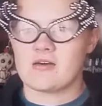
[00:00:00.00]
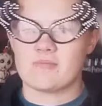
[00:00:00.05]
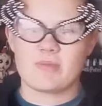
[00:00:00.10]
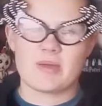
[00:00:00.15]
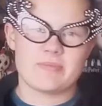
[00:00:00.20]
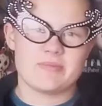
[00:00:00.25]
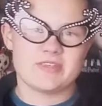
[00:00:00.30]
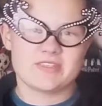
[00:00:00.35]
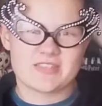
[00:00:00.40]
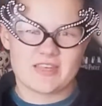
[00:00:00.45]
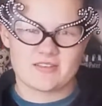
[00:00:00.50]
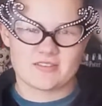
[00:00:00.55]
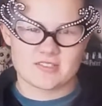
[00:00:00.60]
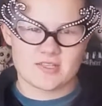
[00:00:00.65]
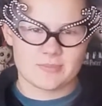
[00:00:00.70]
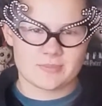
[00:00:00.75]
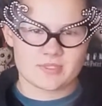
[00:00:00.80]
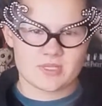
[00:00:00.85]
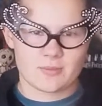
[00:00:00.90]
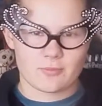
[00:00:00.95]
maybe sends
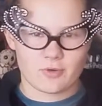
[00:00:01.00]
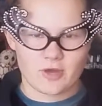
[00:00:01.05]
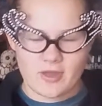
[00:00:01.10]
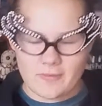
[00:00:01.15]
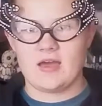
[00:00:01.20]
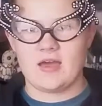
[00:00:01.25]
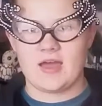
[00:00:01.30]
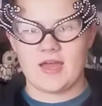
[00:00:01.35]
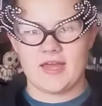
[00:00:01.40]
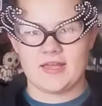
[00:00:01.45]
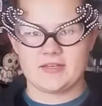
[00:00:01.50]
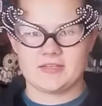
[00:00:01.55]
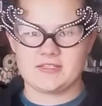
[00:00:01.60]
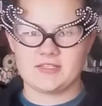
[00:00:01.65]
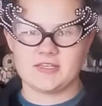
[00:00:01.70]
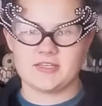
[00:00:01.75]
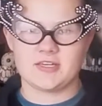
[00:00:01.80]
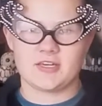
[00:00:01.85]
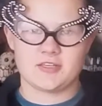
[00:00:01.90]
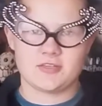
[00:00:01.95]
them somewhere, and
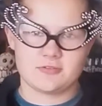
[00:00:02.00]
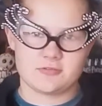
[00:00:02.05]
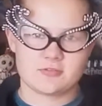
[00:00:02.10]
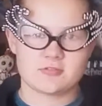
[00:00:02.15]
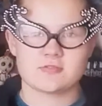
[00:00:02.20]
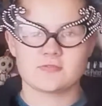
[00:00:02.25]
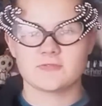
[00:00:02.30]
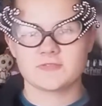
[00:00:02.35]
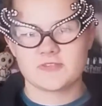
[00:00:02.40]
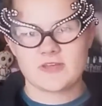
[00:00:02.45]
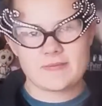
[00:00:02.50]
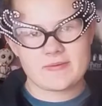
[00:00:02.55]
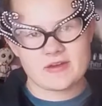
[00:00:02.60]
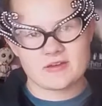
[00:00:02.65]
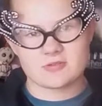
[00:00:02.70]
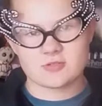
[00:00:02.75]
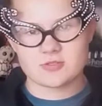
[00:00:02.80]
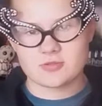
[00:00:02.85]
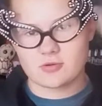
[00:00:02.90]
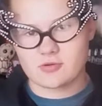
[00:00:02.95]
Tina and Yusuf
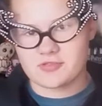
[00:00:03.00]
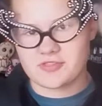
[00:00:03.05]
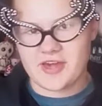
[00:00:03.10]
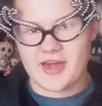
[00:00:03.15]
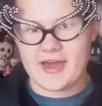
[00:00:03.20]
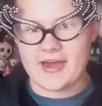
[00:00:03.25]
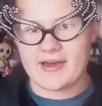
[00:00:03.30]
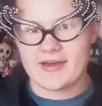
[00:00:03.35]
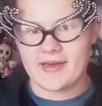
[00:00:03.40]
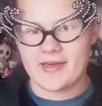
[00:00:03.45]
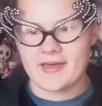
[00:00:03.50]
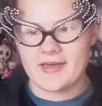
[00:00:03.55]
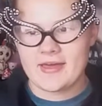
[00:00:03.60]
somehow saw that.